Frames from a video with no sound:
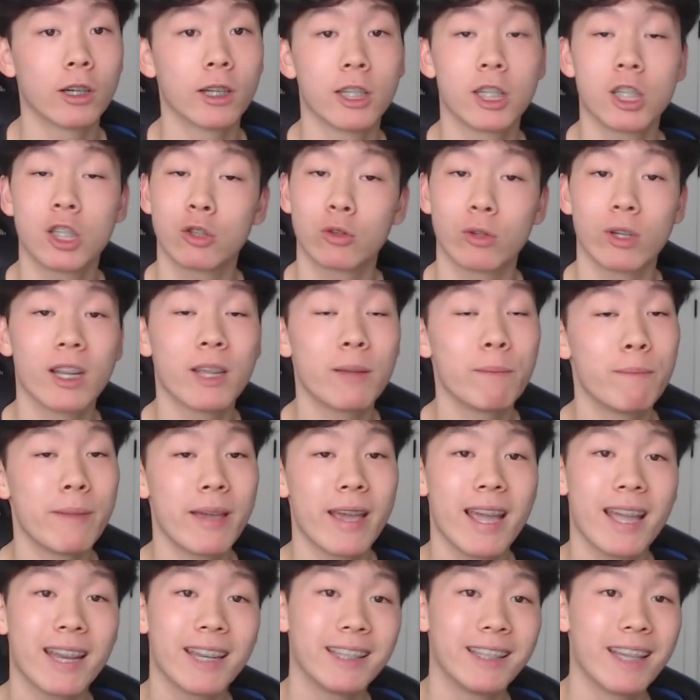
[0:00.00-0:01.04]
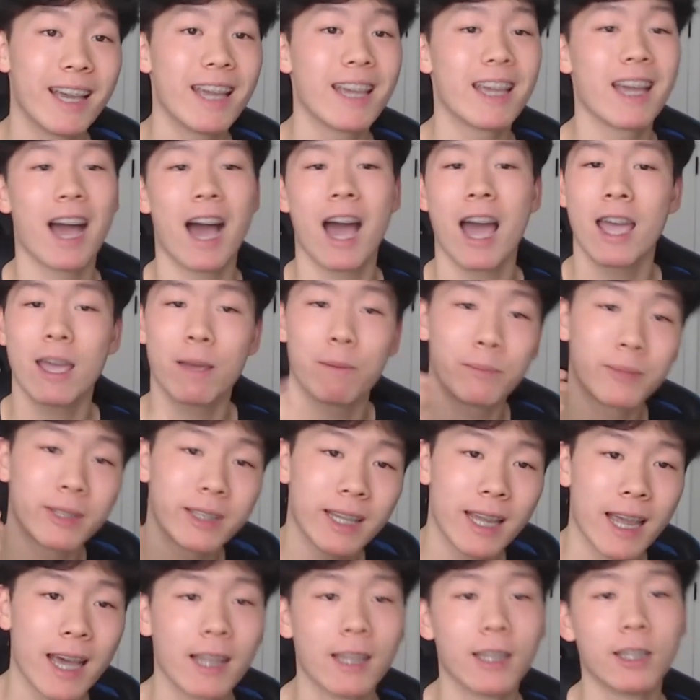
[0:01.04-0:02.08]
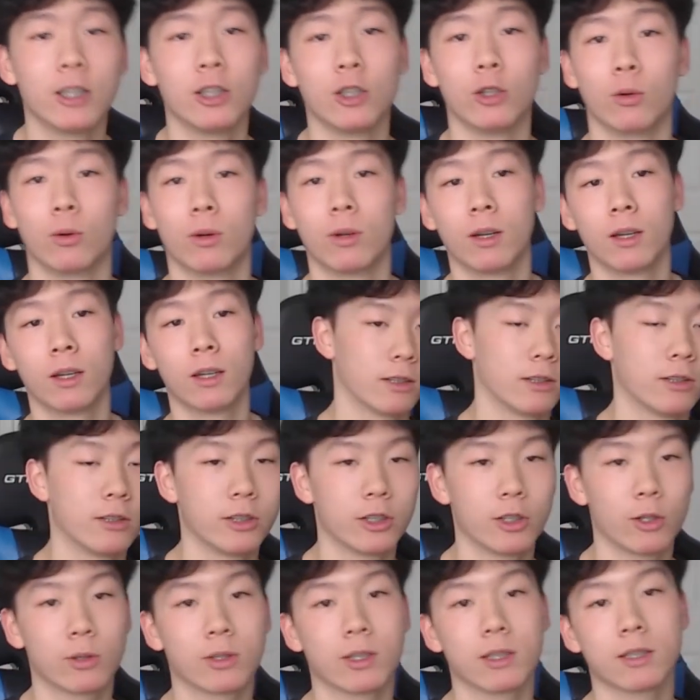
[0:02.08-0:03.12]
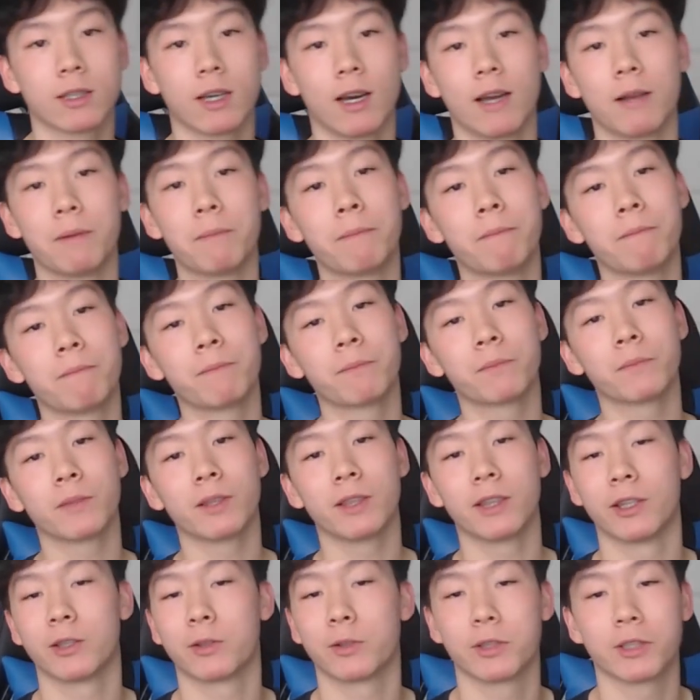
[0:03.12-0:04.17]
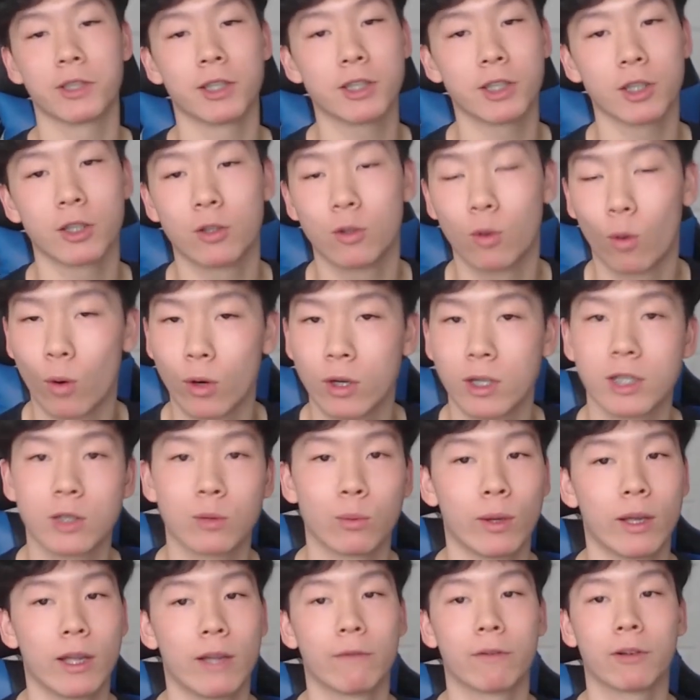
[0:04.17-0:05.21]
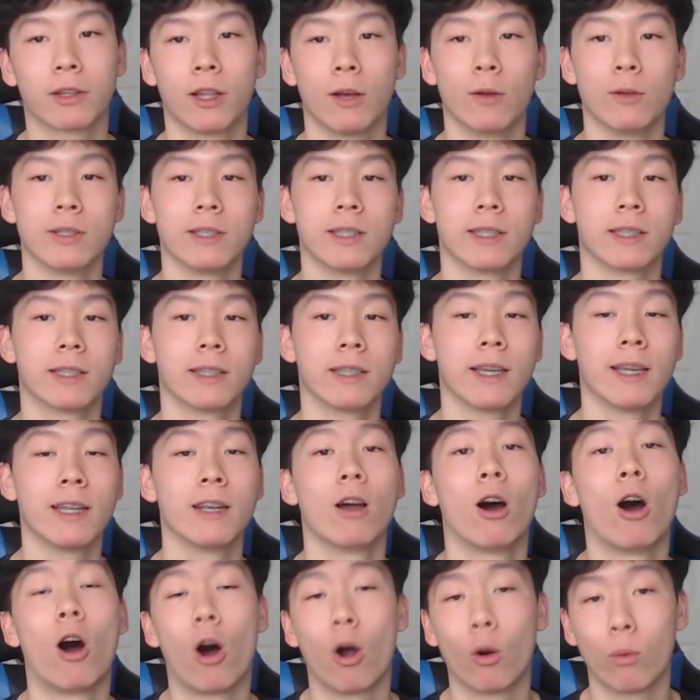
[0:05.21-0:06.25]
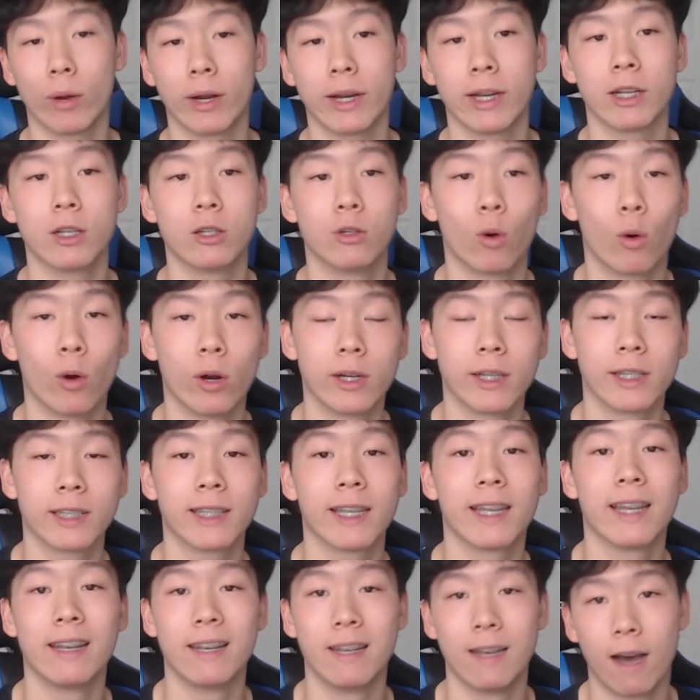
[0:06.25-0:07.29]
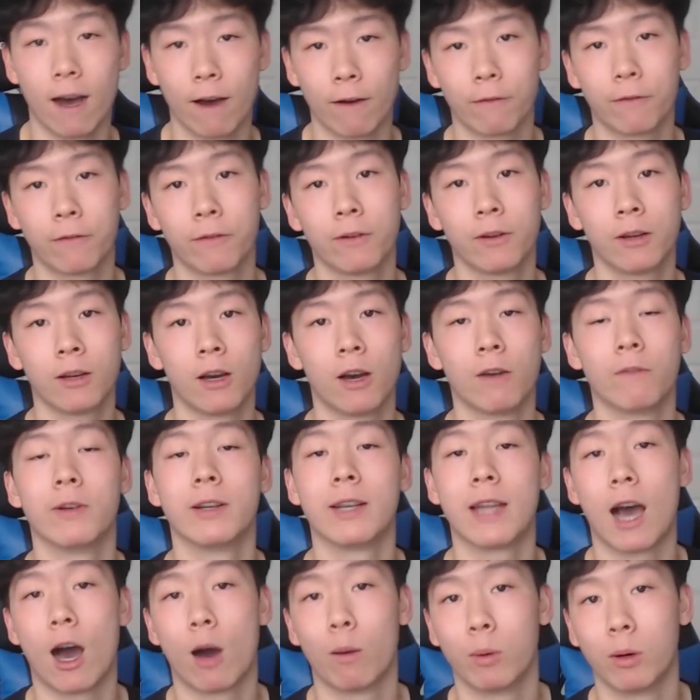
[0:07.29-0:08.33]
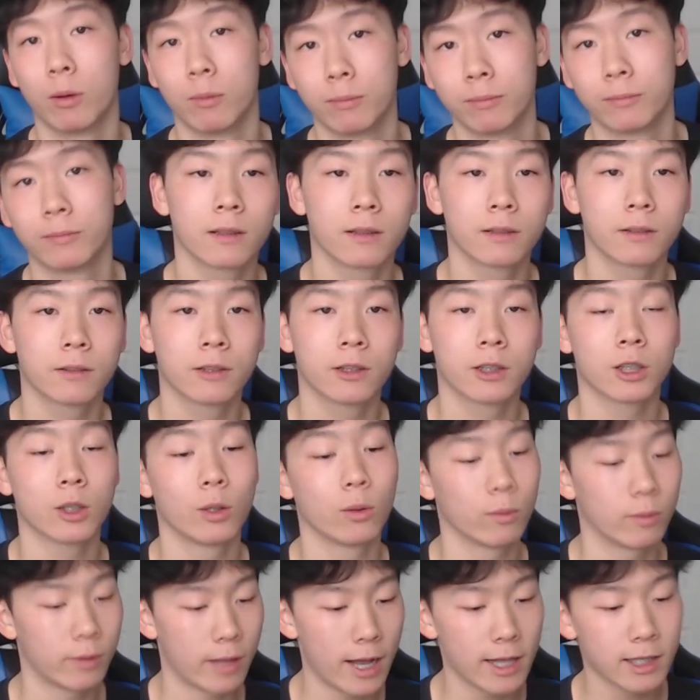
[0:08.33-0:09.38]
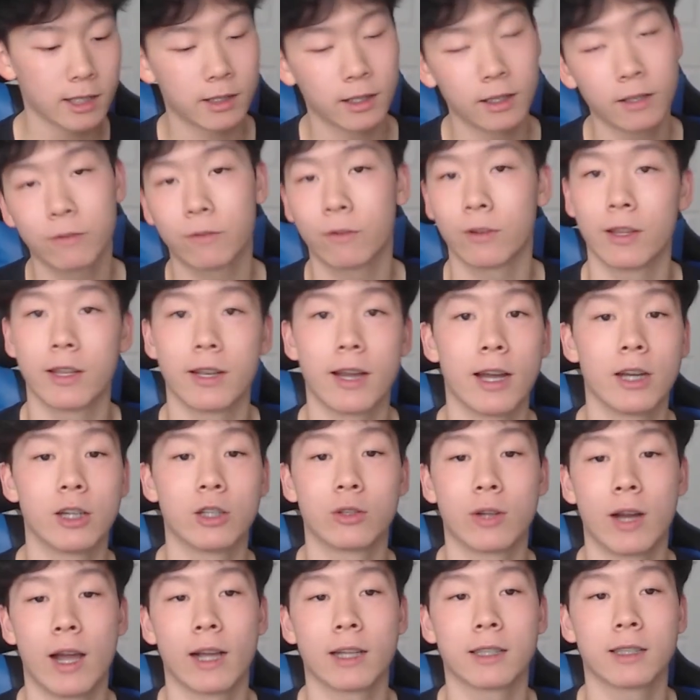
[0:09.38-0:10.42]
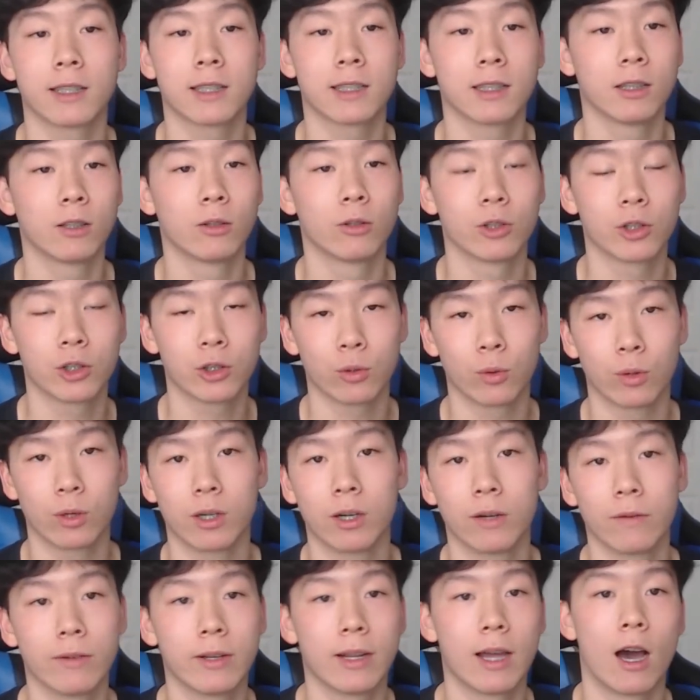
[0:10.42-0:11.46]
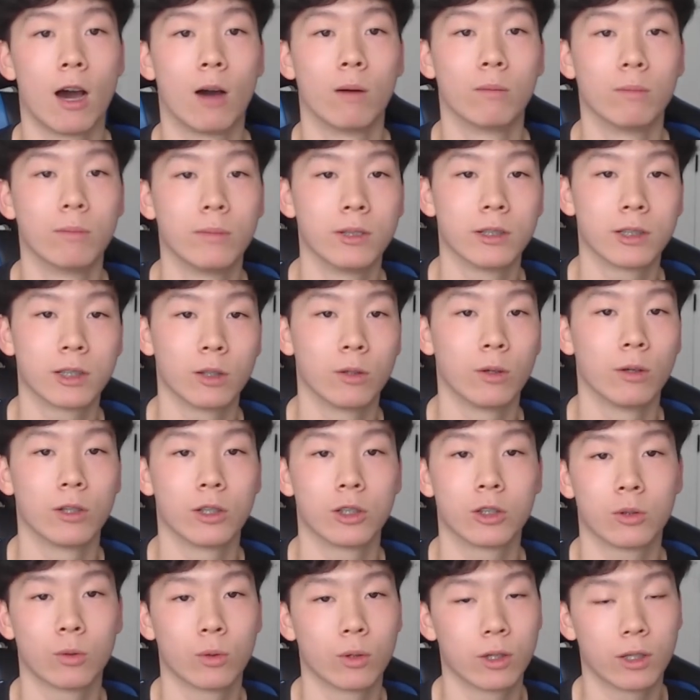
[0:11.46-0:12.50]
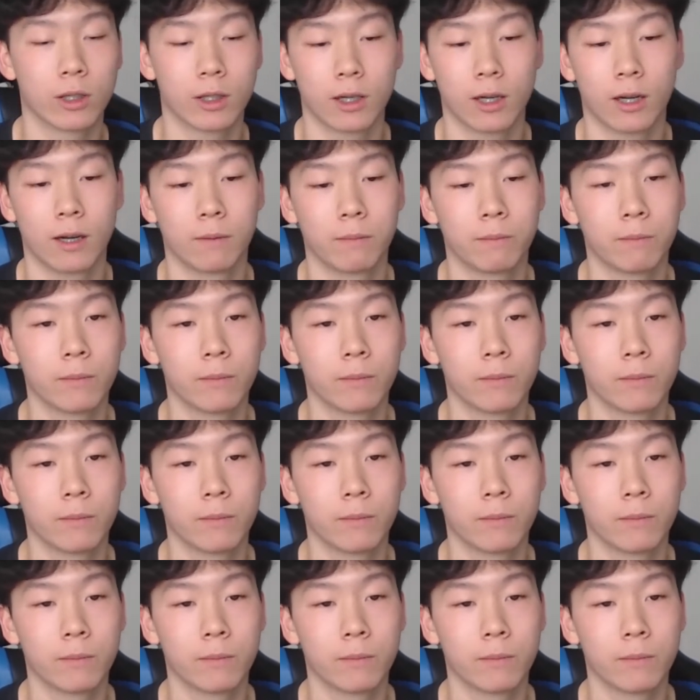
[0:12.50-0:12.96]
straight man gay, I am telling you. Jokes aside, this was such a gorgeous way of closing an already gorgeous enough of an album. So that's it for the 9 tracks. It's a little shorter of an album, so a shorter